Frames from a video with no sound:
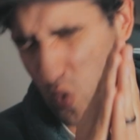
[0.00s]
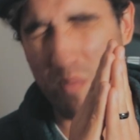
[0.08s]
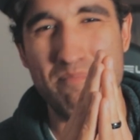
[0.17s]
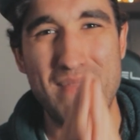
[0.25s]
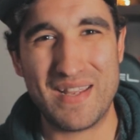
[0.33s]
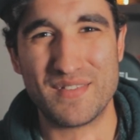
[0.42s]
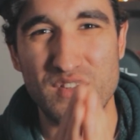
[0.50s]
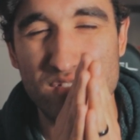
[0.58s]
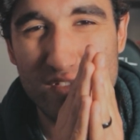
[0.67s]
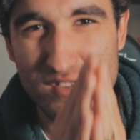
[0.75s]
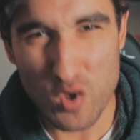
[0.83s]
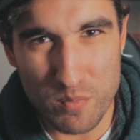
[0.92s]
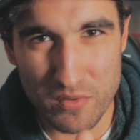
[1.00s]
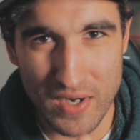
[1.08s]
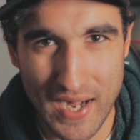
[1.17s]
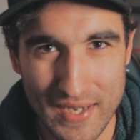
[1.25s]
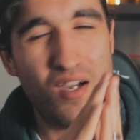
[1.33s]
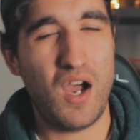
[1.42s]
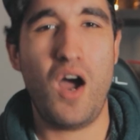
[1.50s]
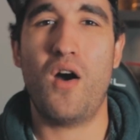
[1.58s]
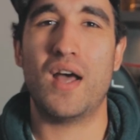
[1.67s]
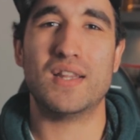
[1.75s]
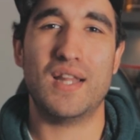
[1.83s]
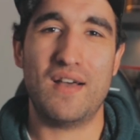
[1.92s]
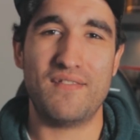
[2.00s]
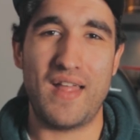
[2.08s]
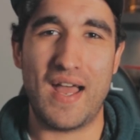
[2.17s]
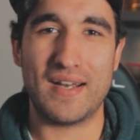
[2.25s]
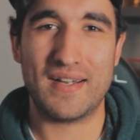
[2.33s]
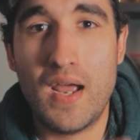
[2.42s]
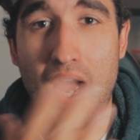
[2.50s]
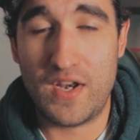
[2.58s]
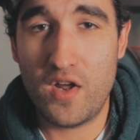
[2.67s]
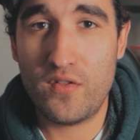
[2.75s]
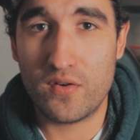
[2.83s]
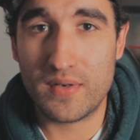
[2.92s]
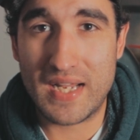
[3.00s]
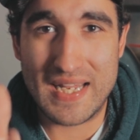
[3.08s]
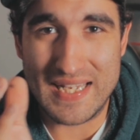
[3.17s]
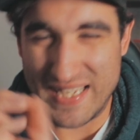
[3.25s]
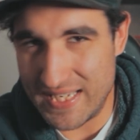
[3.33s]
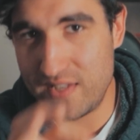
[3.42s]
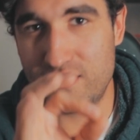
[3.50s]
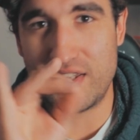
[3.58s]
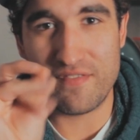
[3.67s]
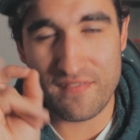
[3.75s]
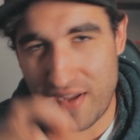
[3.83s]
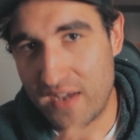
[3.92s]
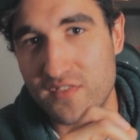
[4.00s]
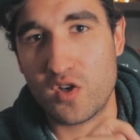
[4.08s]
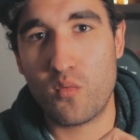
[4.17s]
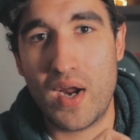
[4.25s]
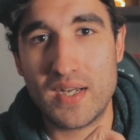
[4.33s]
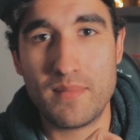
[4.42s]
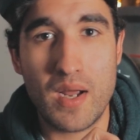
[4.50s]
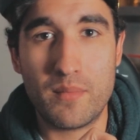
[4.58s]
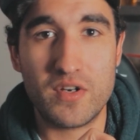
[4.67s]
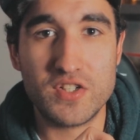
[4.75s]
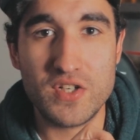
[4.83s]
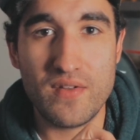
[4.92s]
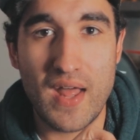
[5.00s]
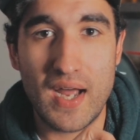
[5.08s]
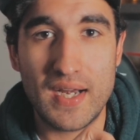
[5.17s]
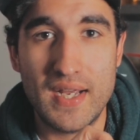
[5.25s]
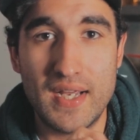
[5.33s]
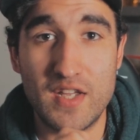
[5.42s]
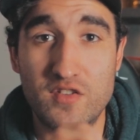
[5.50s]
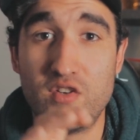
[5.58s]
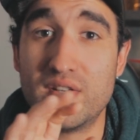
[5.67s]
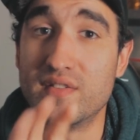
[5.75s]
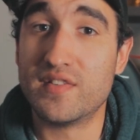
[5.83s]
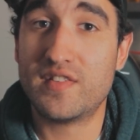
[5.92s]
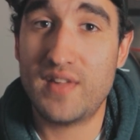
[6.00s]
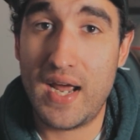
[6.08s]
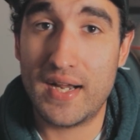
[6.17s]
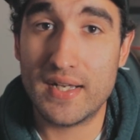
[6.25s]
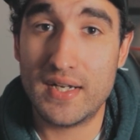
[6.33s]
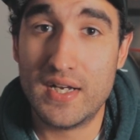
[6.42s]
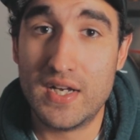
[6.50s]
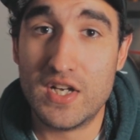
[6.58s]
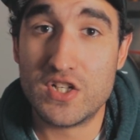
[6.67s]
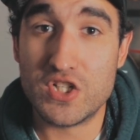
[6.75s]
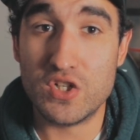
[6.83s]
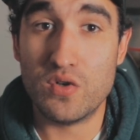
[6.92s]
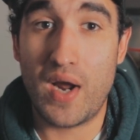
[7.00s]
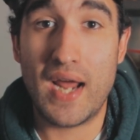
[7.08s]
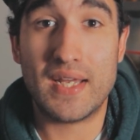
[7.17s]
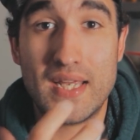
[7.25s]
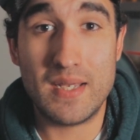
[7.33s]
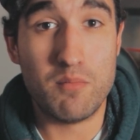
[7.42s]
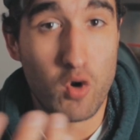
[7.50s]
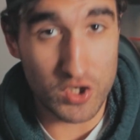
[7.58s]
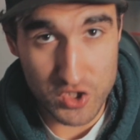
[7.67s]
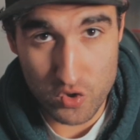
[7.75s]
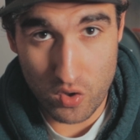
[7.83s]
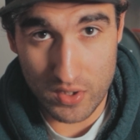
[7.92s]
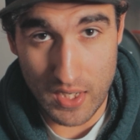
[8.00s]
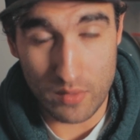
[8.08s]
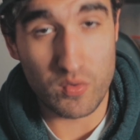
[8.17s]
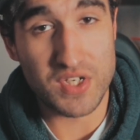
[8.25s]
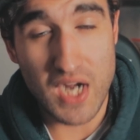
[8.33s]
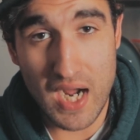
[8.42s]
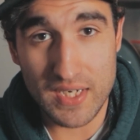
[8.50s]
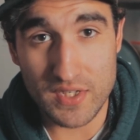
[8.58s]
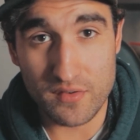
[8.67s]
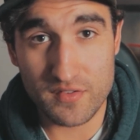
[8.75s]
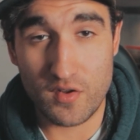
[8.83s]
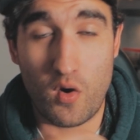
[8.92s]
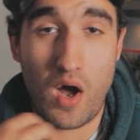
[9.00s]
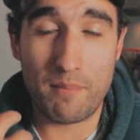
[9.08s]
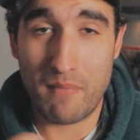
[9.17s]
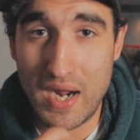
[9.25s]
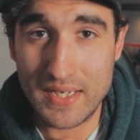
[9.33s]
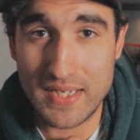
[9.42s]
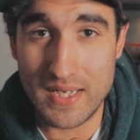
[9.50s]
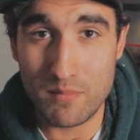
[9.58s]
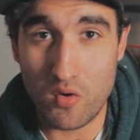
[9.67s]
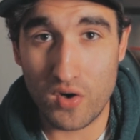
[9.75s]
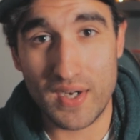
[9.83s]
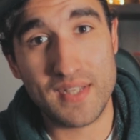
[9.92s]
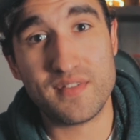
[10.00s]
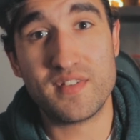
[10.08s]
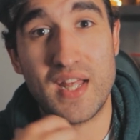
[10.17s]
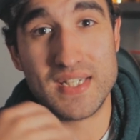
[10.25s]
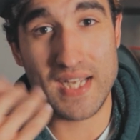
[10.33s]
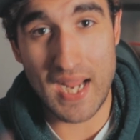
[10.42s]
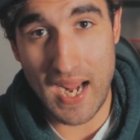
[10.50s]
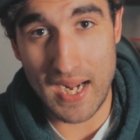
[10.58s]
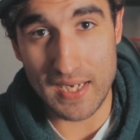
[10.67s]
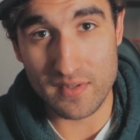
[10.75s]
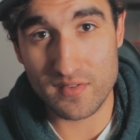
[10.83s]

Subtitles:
Makes it super handy. Oh, I love that. Another easy, faster way to be able to do that is you can set it to a keyboard shortcut, which I do. So on my keyboard, it's set to A.